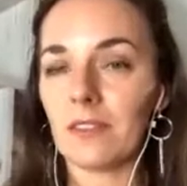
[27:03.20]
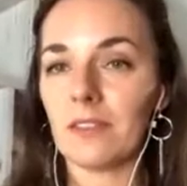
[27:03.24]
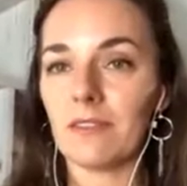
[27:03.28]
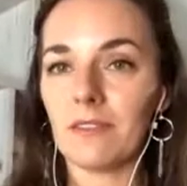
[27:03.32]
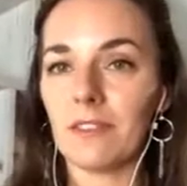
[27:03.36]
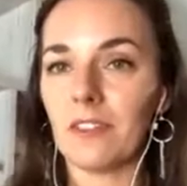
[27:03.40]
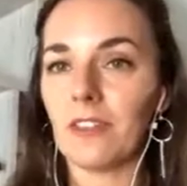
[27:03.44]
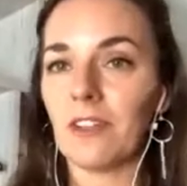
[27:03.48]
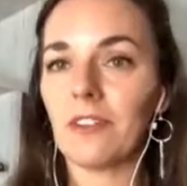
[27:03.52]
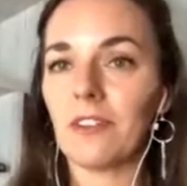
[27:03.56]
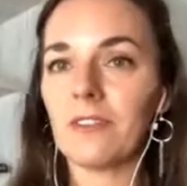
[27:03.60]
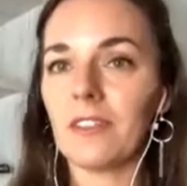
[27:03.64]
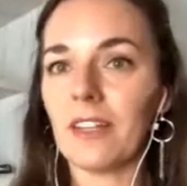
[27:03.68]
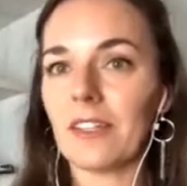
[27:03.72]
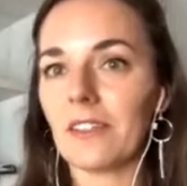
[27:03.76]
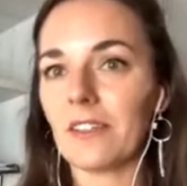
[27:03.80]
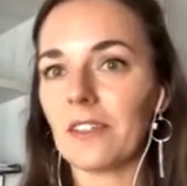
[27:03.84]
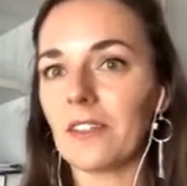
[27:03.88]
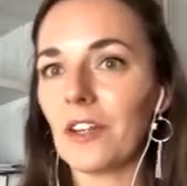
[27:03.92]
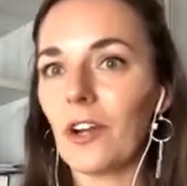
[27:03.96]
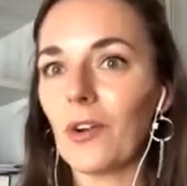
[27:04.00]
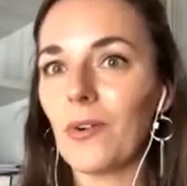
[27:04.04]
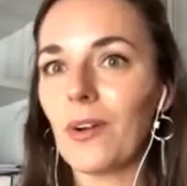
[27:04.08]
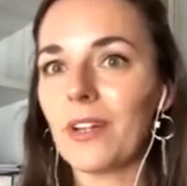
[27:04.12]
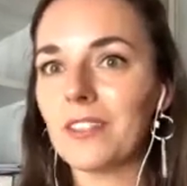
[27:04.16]

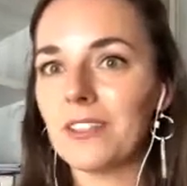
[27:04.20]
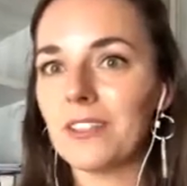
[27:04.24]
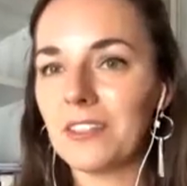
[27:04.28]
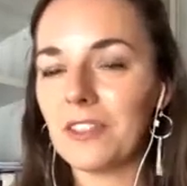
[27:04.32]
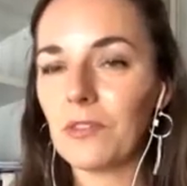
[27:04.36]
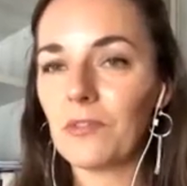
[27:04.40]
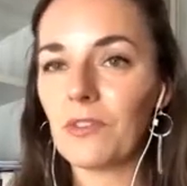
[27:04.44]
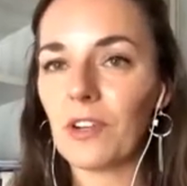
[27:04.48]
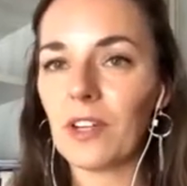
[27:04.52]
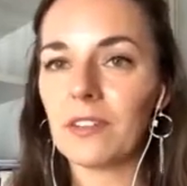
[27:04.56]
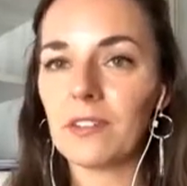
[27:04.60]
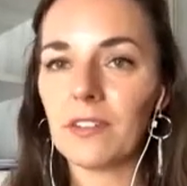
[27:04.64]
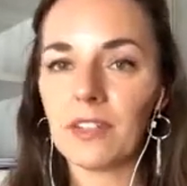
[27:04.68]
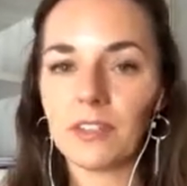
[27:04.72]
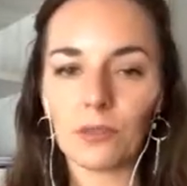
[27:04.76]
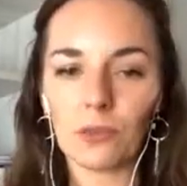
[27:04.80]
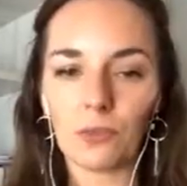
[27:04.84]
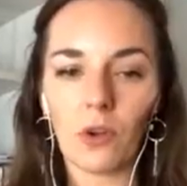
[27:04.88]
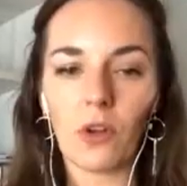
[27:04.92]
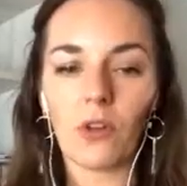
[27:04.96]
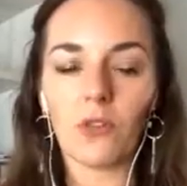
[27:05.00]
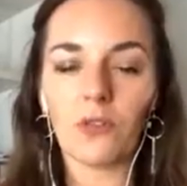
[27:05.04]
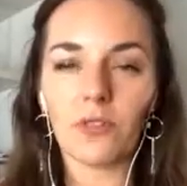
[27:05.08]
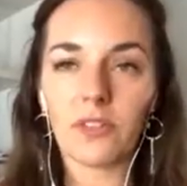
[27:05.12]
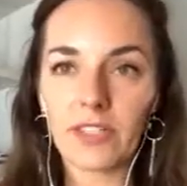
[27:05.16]
know any different than to
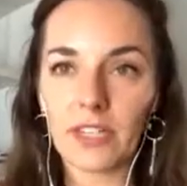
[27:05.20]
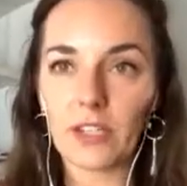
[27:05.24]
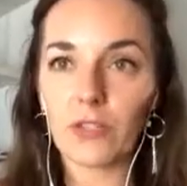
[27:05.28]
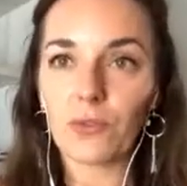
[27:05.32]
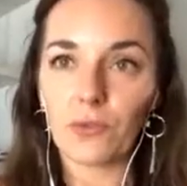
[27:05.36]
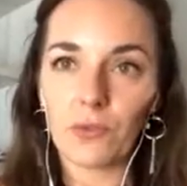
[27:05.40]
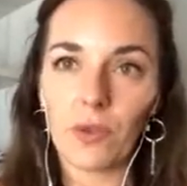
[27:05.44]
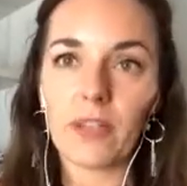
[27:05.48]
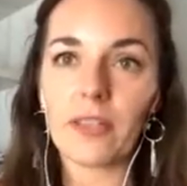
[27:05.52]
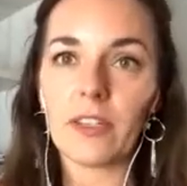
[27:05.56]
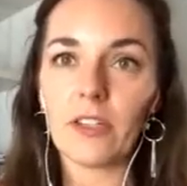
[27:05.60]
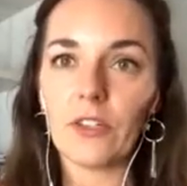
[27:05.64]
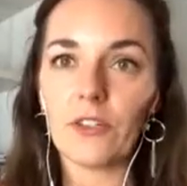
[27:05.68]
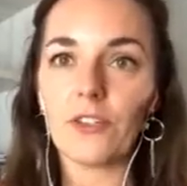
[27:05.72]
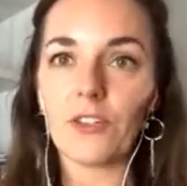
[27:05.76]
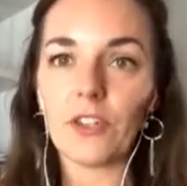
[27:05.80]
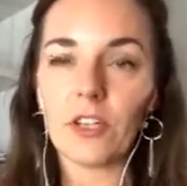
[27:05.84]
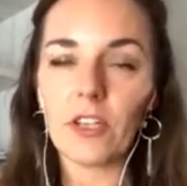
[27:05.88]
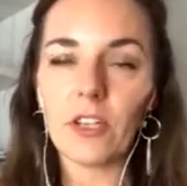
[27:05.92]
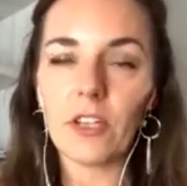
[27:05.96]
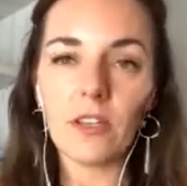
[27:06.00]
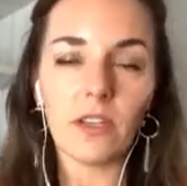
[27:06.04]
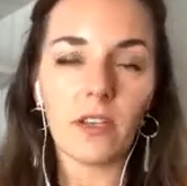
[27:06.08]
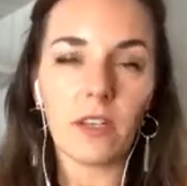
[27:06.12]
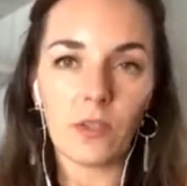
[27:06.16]
hold sexual
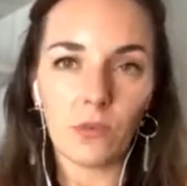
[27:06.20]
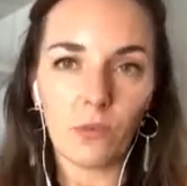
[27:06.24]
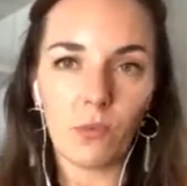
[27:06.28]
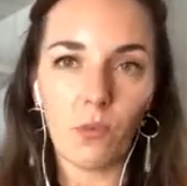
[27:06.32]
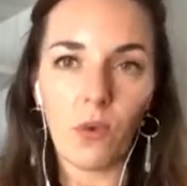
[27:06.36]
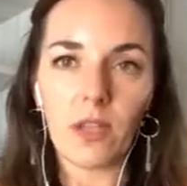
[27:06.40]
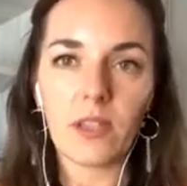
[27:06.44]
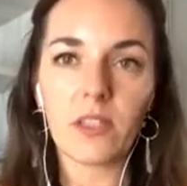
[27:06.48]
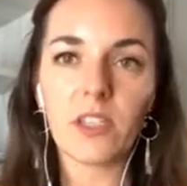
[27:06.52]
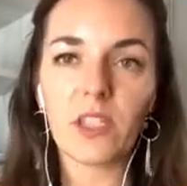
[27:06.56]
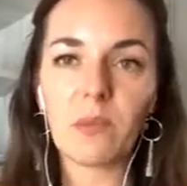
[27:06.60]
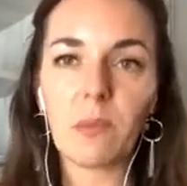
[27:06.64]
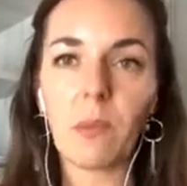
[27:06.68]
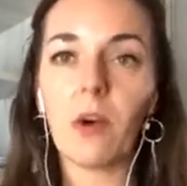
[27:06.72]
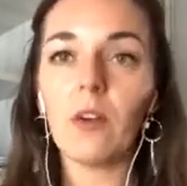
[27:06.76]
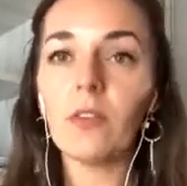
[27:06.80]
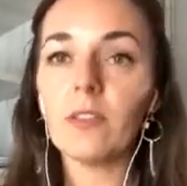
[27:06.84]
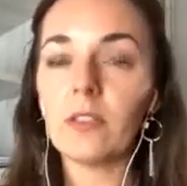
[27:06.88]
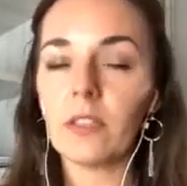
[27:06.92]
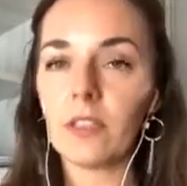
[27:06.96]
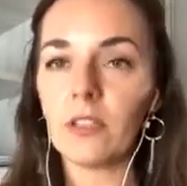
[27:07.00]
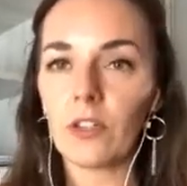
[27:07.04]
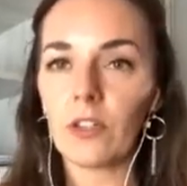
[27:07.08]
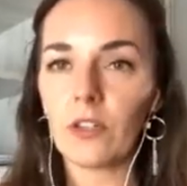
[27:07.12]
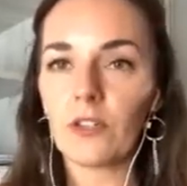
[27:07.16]
energy in one spot
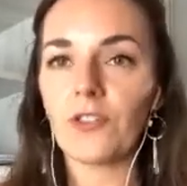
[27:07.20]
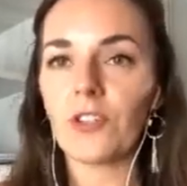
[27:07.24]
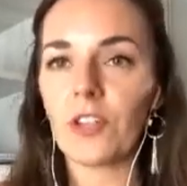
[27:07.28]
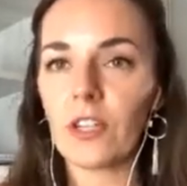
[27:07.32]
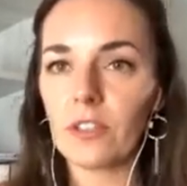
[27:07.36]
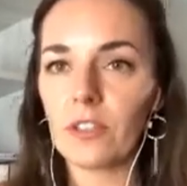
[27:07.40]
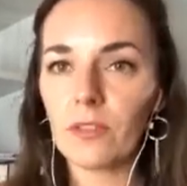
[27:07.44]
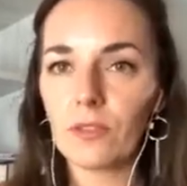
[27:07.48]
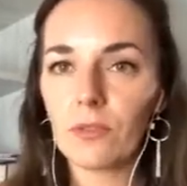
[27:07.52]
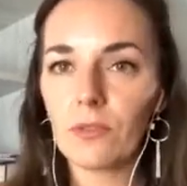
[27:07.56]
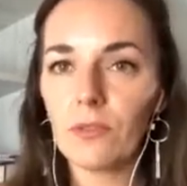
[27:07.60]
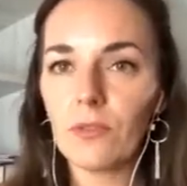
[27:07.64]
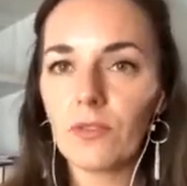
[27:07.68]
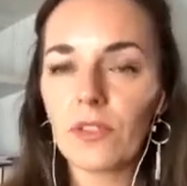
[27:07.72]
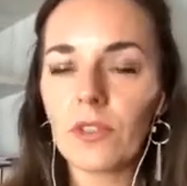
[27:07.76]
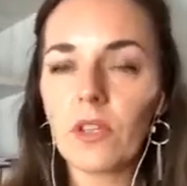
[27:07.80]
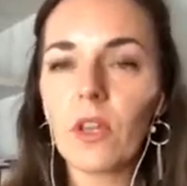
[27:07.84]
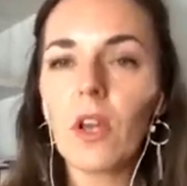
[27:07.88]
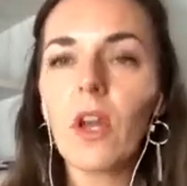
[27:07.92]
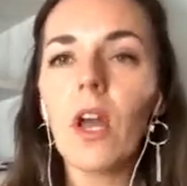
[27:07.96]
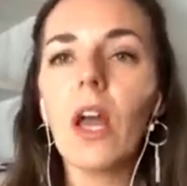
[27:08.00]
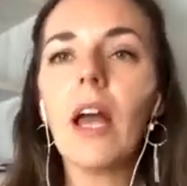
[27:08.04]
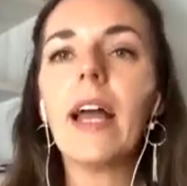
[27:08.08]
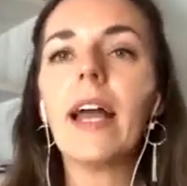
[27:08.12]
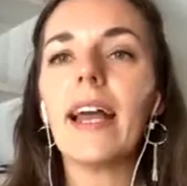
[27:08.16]
in your genitals.
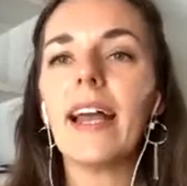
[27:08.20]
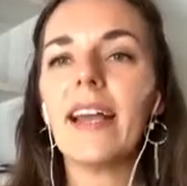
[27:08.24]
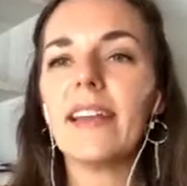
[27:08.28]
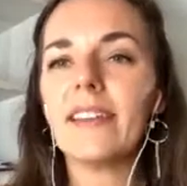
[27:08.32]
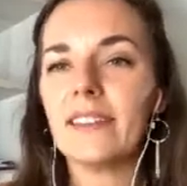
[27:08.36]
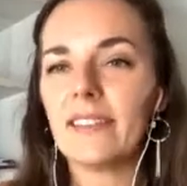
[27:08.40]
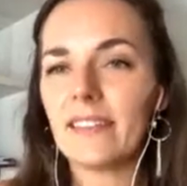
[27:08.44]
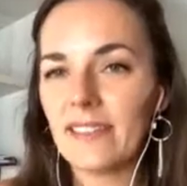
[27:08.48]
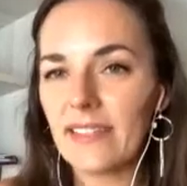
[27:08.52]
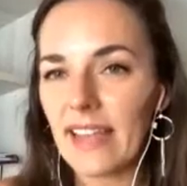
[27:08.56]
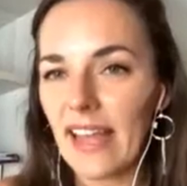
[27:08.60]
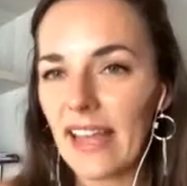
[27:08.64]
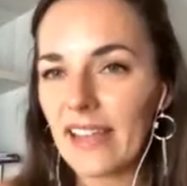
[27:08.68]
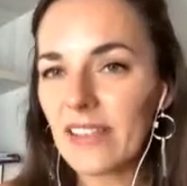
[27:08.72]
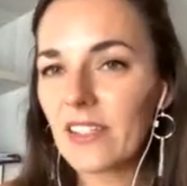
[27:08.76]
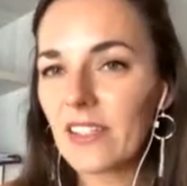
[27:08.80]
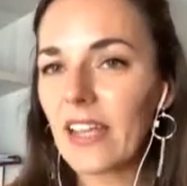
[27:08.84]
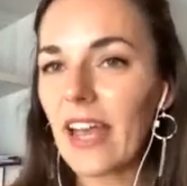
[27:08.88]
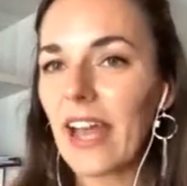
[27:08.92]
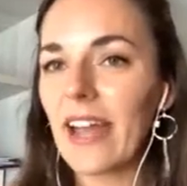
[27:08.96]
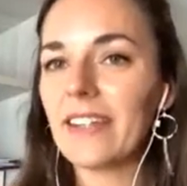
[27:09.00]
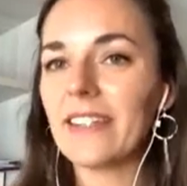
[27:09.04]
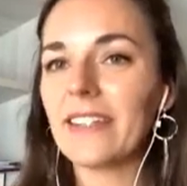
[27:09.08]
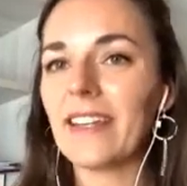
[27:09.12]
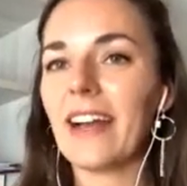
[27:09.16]
And that's
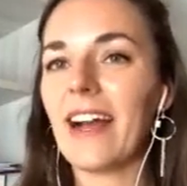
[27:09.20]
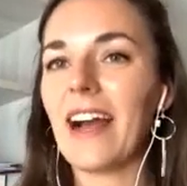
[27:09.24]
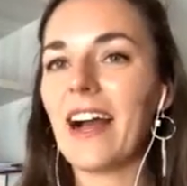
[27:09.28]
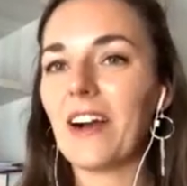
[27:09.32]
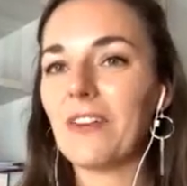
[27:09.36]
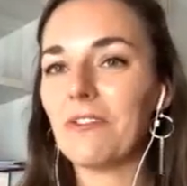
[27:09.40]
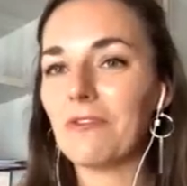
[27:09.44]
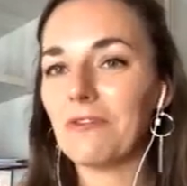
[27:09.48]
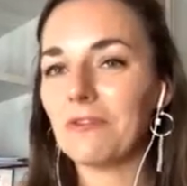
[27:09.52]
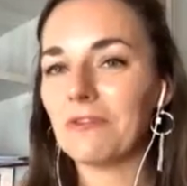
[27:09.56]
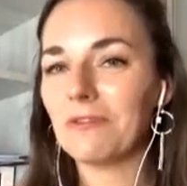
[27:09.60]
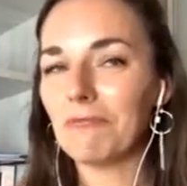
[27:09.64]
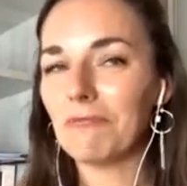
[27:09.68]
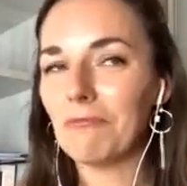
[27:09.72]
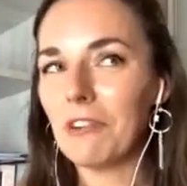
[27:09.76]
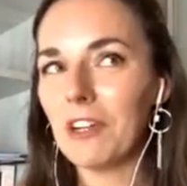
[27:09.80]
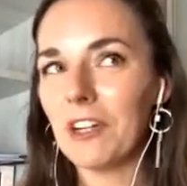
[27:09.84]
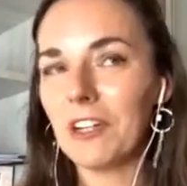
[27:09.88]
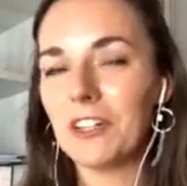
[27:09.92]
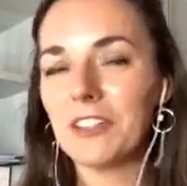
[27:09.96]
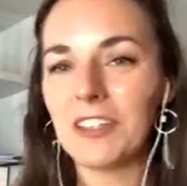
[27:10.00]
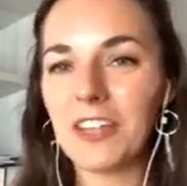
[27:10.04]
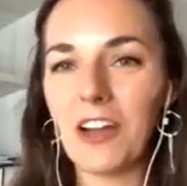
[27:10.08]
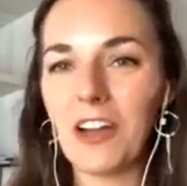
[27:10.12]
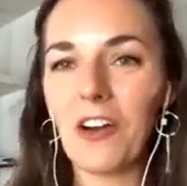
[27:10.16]
kind of
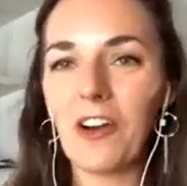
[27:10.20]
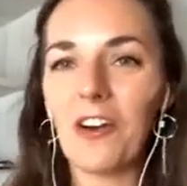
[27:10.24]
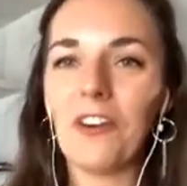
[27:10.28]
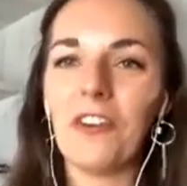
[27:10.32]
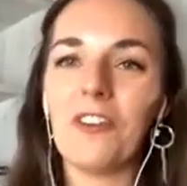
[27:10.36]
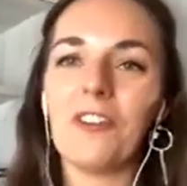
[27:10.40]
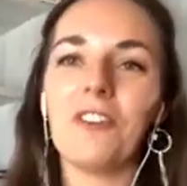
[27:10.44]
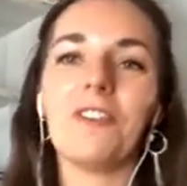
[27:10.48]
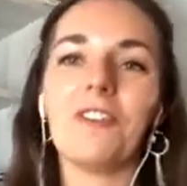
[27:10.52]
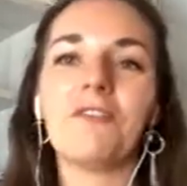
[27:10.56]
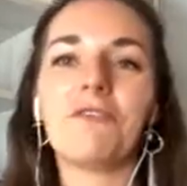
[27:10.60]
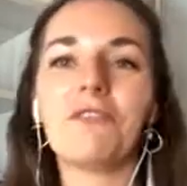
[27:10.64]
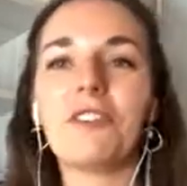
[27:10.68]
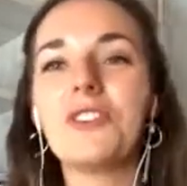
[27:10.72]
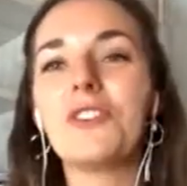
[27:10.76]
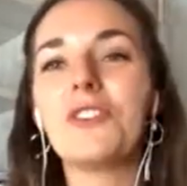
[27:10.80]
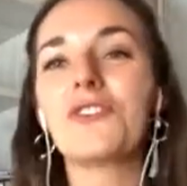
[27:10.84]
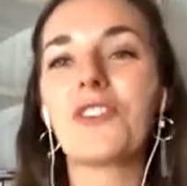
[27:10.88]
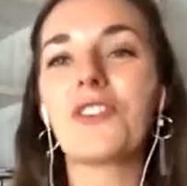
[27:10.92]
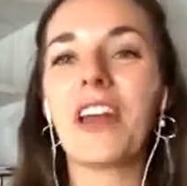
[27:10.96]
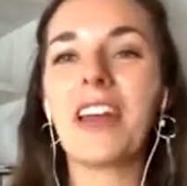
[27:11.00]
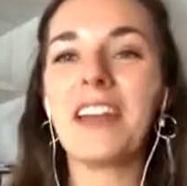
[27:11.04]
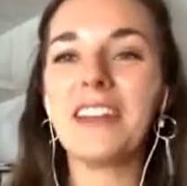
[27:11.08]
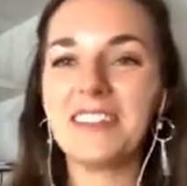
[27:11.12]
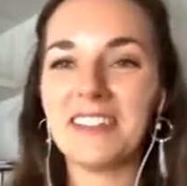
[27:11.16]
where the whole
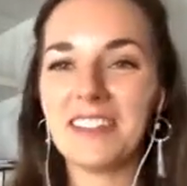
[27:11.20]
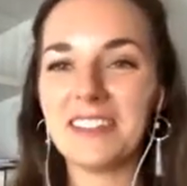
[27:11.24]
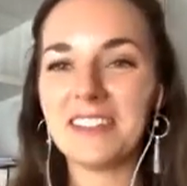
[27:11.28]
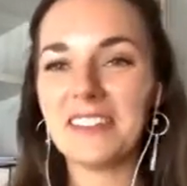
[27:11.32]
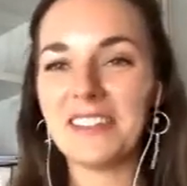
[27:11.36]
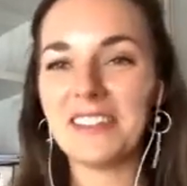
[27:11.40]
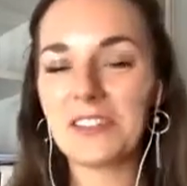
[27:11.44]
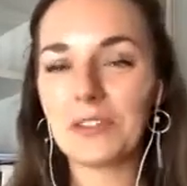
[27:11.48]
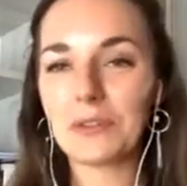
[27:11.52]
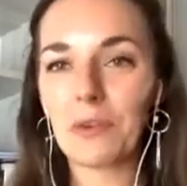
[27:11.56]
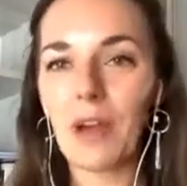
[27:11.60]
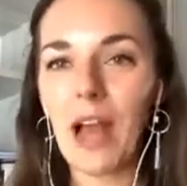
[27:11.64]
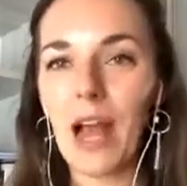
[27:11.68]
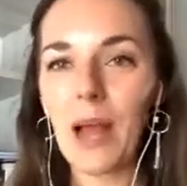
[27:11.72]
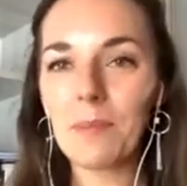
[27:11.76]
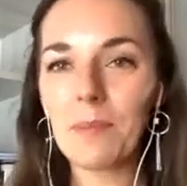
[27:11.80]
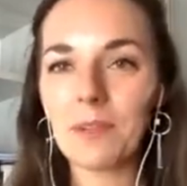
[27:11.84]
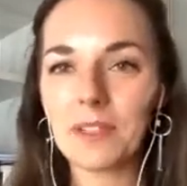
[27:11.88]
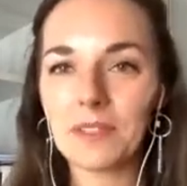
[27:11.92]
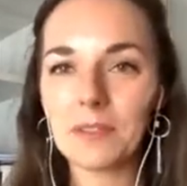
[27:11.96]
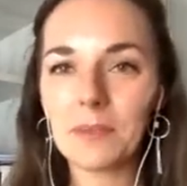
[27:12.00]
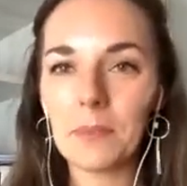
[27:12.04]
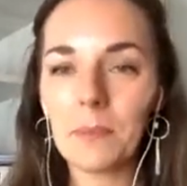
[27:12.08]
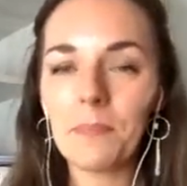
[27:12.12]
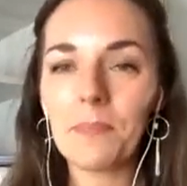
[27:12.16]
retraining needs to
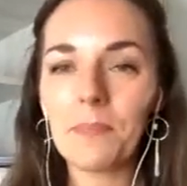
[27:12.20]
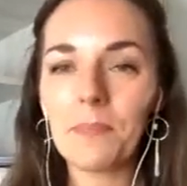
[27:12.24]
happen.